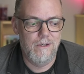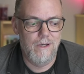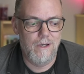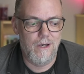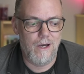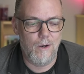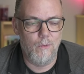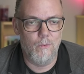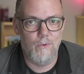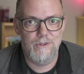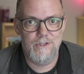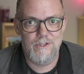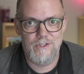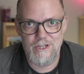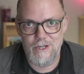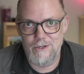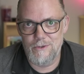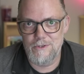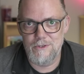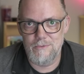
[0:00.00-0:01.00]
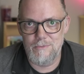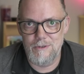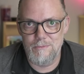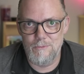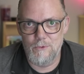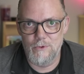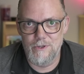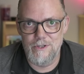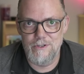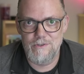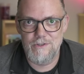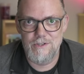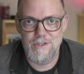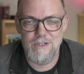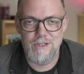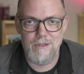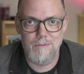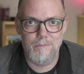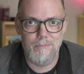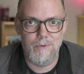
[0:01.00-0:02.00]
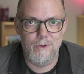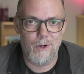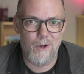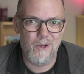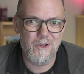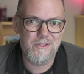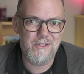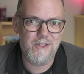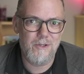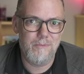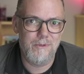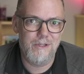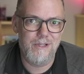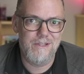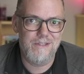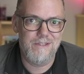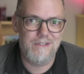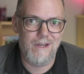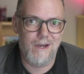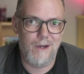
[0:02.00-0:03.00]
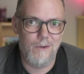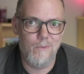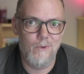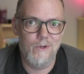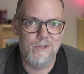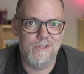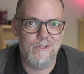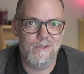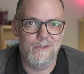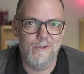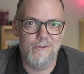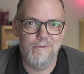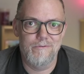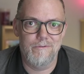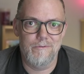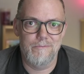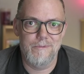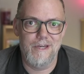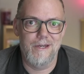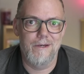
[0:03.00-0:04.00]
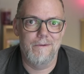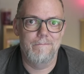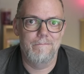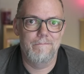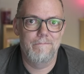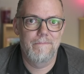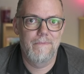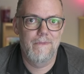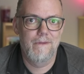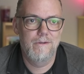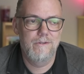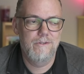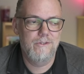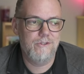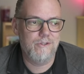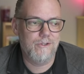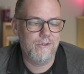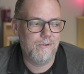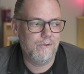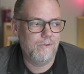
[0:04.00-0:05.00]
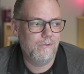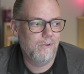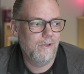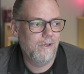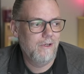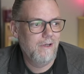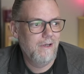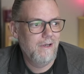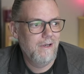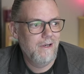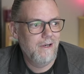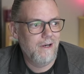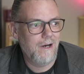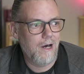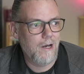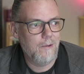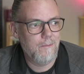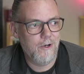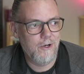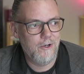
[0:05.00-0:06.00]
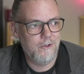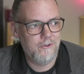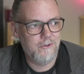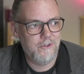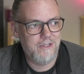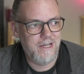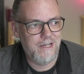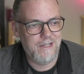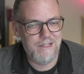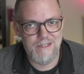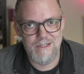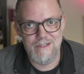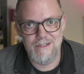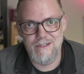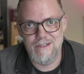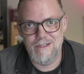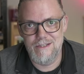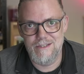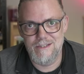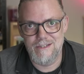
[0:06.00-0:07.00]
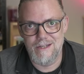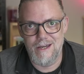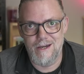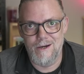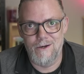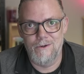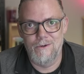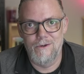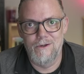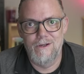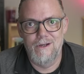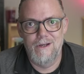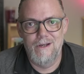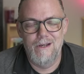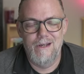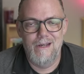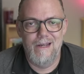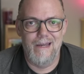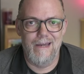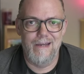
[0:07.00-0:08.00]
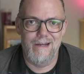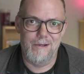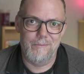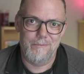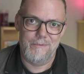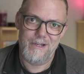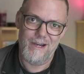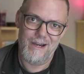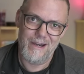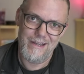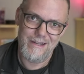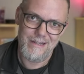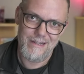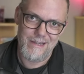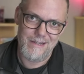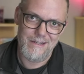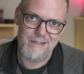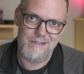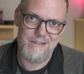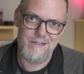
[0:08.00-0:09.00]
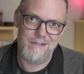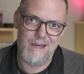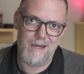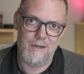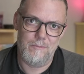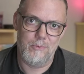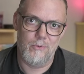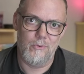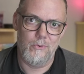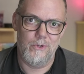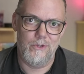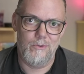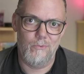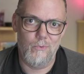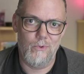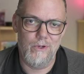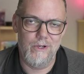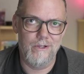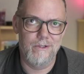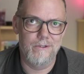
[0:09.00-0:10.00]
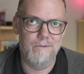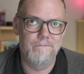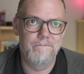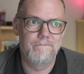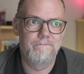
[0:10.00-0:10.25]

I want the channel to be more interesting, but also because I want to learn from them. So I'm one hundred days into this now, and I'm kind of getting to that point where